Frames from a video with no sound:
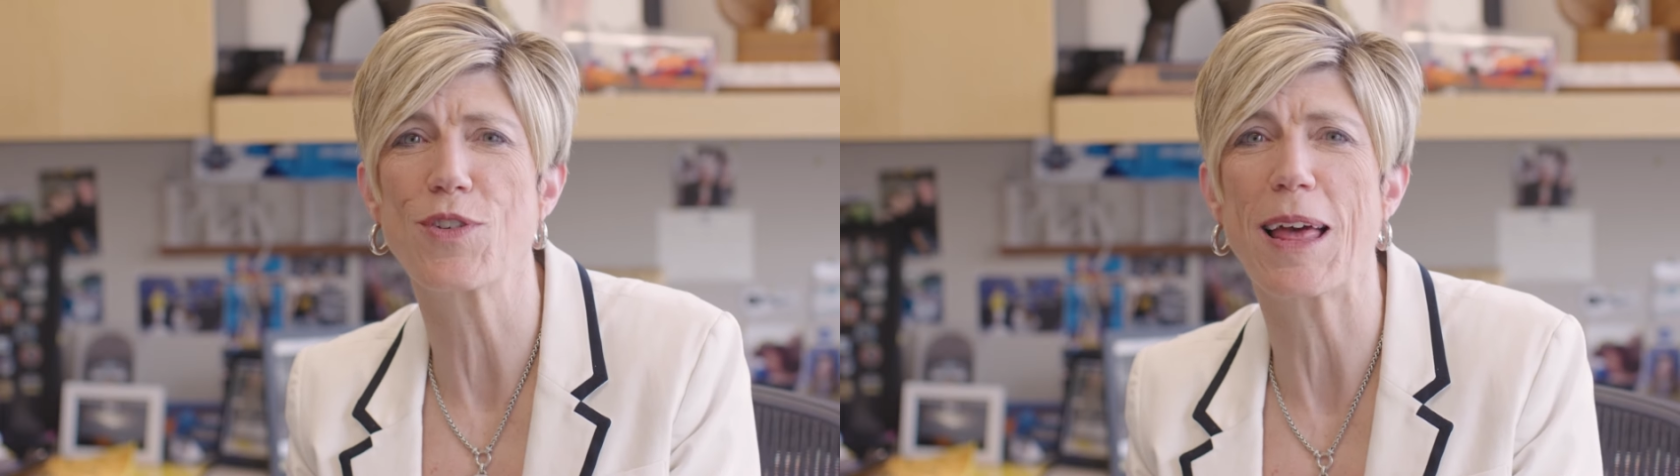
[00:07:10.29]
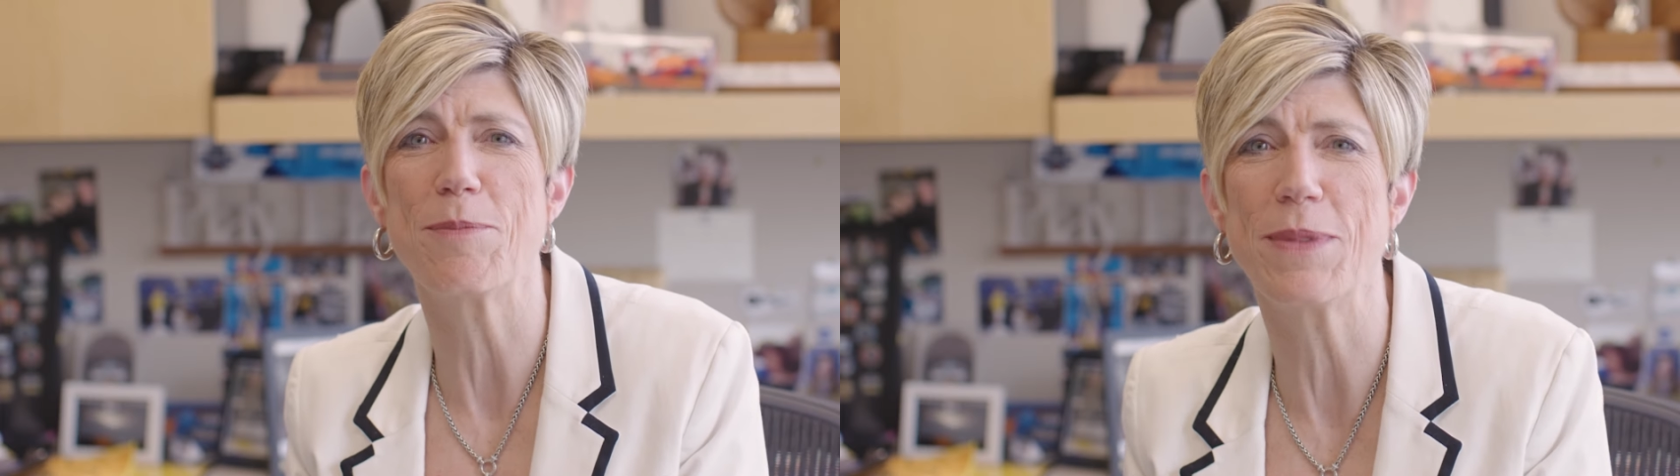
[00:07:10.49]

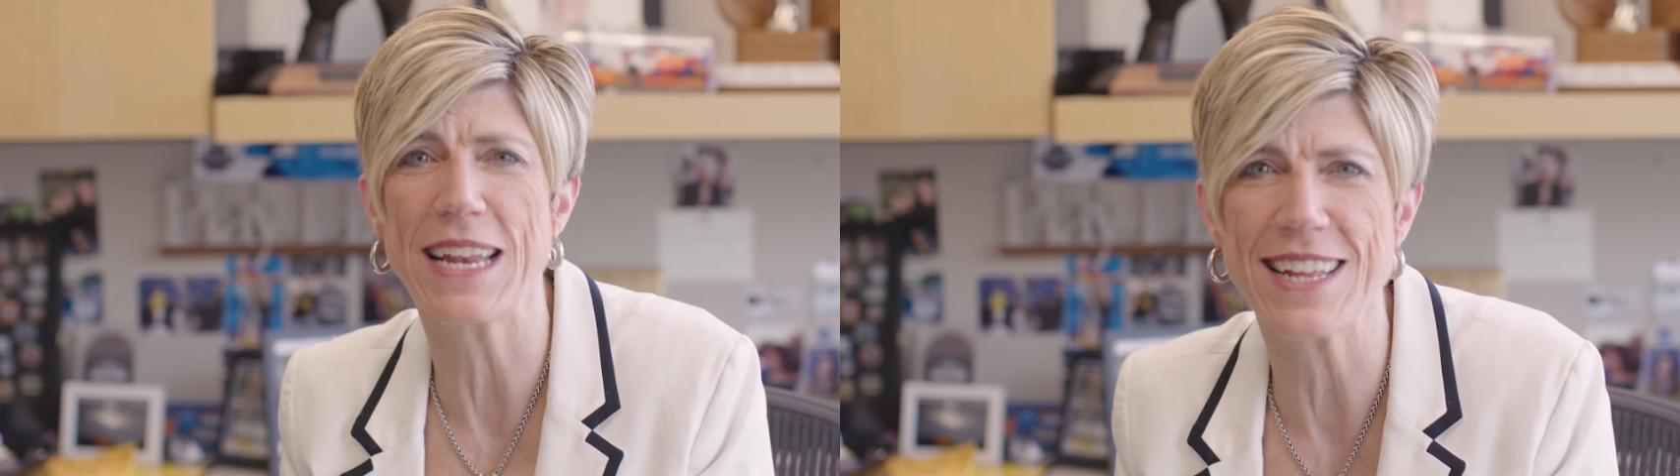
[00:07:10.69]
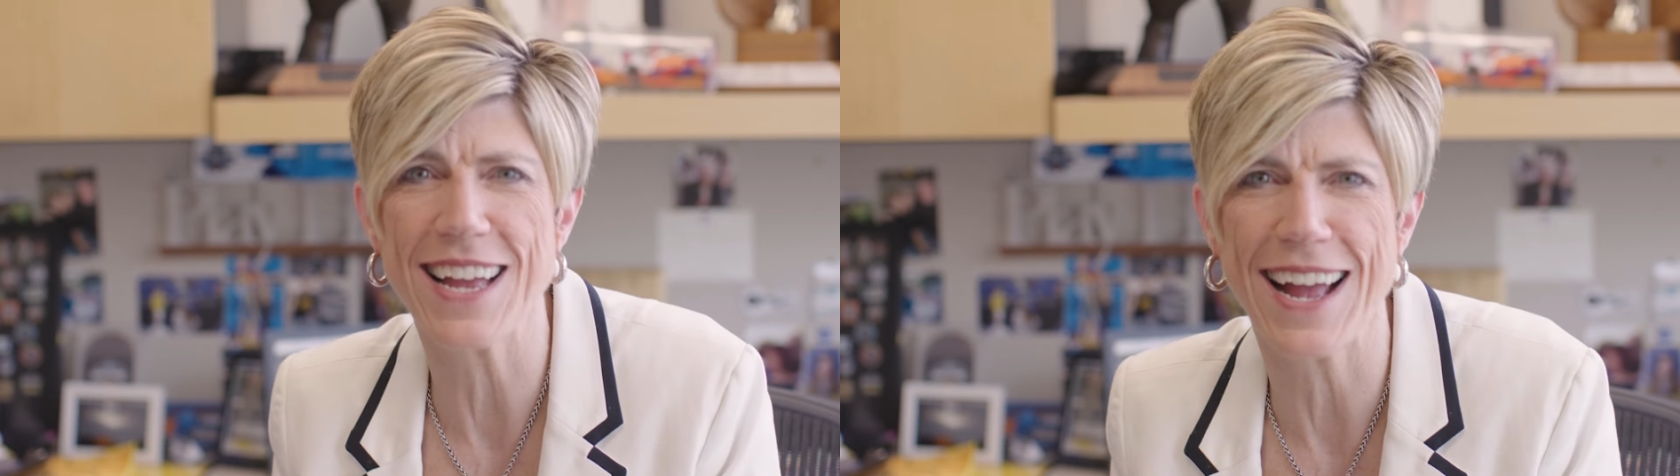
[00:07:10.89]
you that
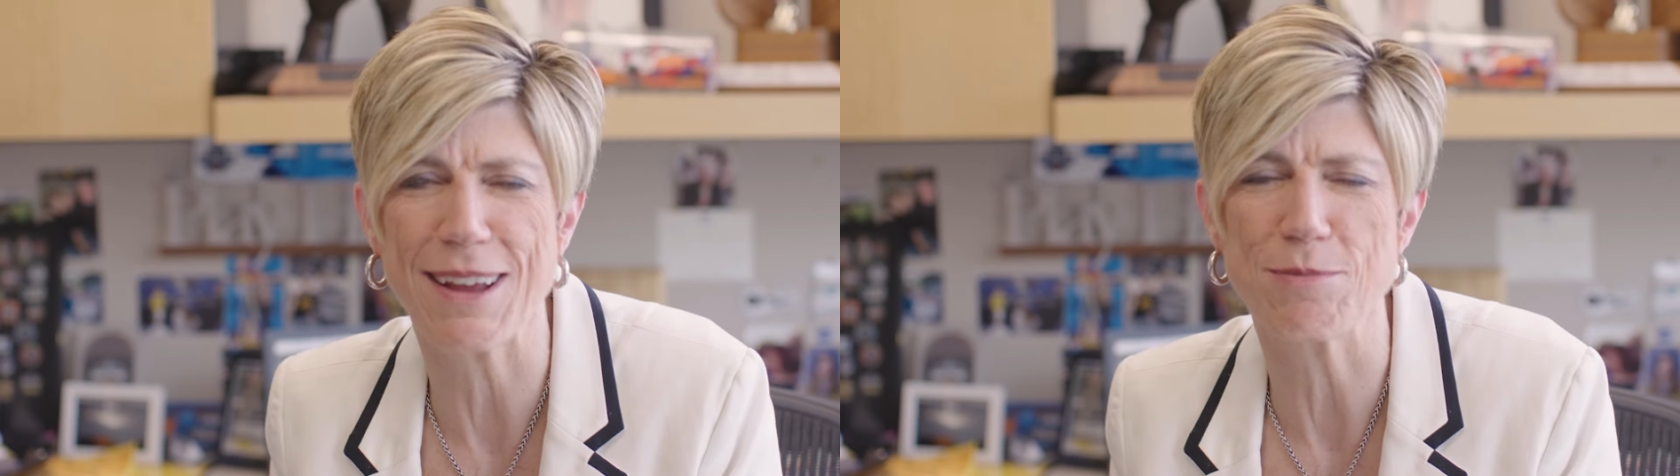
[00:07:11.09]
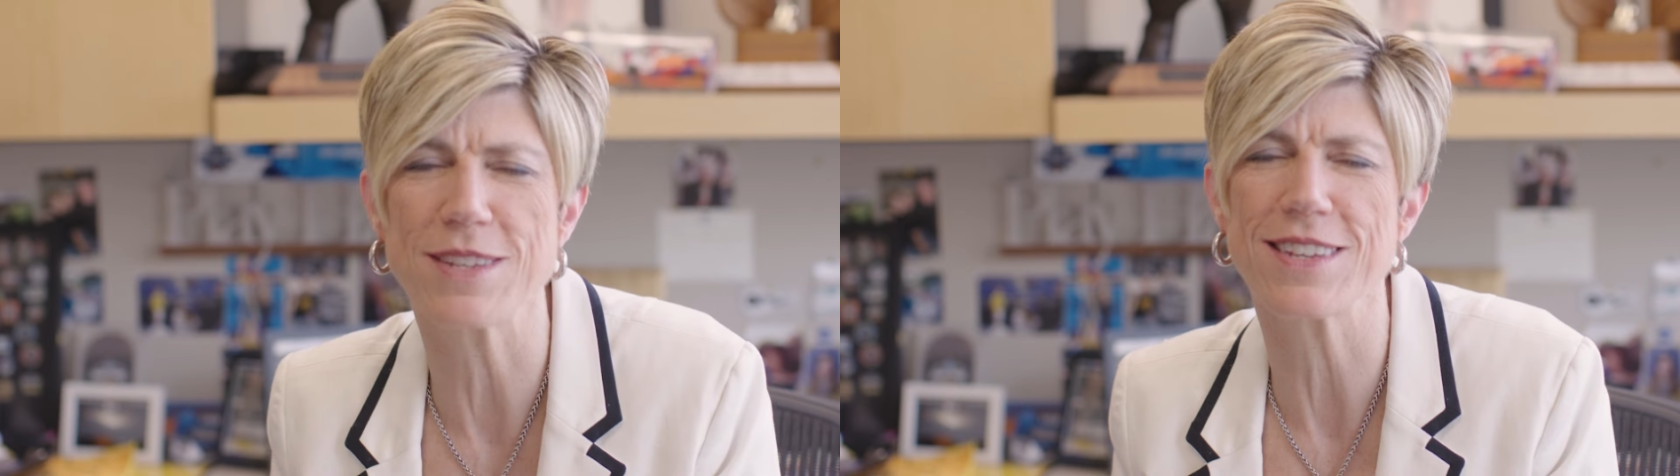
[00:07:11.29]
many
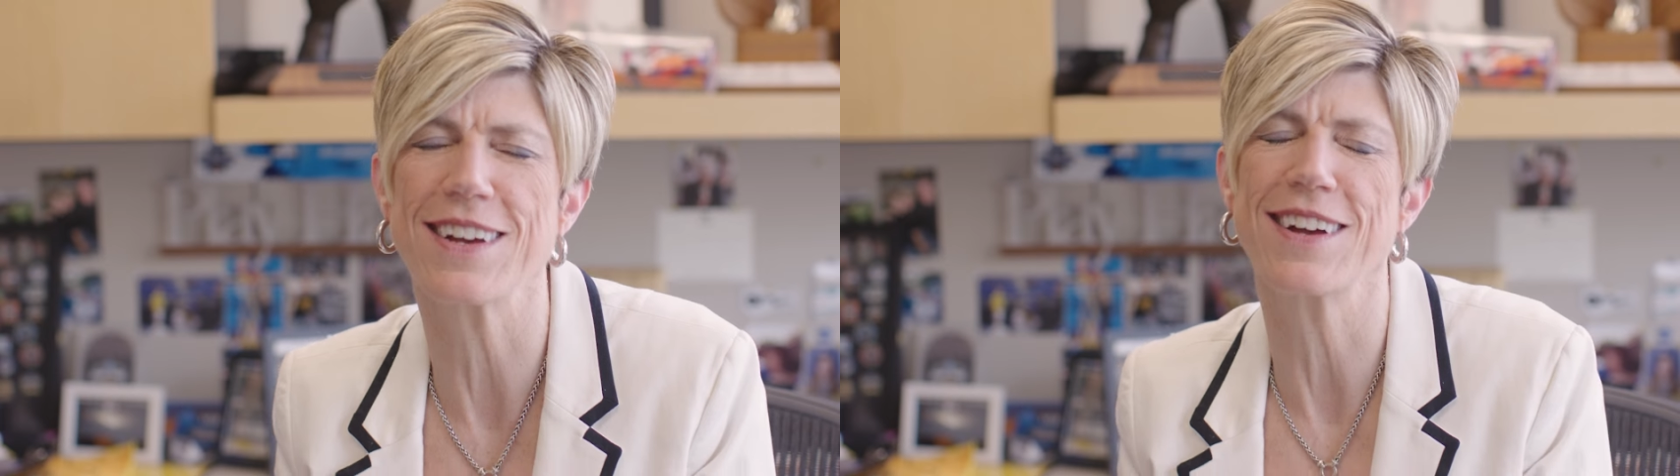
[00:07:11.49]
times